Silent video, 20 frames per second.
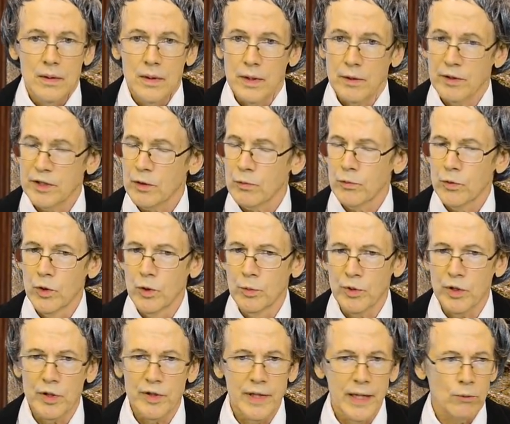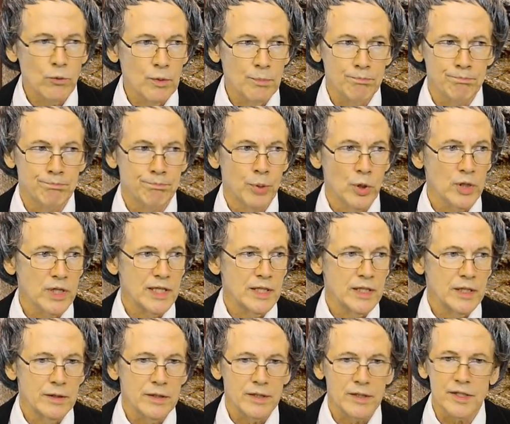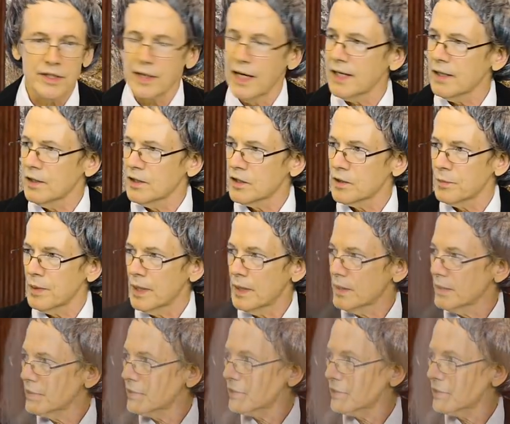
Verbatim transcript: There is a rumor they were bullied into silence by